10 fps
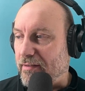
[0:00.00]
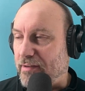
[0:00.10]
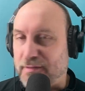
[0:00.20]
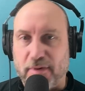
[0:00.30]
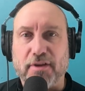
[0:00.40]

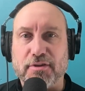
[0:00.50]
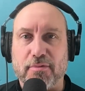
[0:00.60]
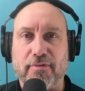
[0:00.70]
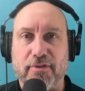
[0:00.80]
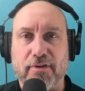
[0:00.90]

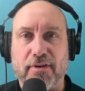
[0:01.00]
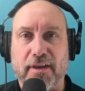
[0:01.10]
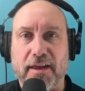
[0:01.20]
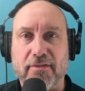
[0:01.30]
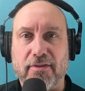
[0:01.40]
responsible for their own
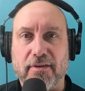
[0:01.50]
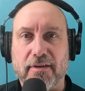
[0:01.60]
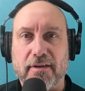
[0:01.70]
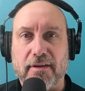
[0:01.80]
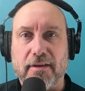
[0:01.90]
life,
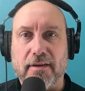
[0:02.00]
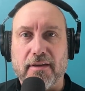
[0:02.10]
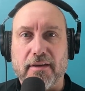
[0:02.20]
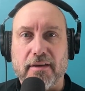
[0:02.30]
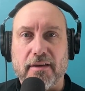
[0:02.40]

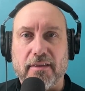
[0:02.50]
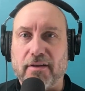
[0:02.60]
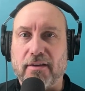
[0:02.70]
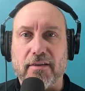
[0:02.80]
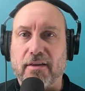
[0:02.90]
their
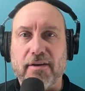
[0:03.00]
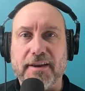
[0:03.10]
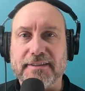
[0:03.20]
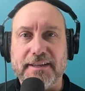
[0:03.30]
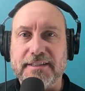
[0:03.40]
learning
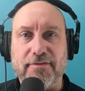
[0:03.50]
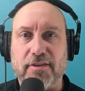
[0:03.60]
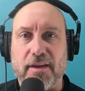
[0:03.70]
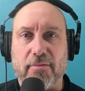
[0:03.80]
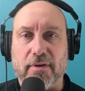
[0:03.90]
is easy for
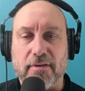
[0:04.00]
them.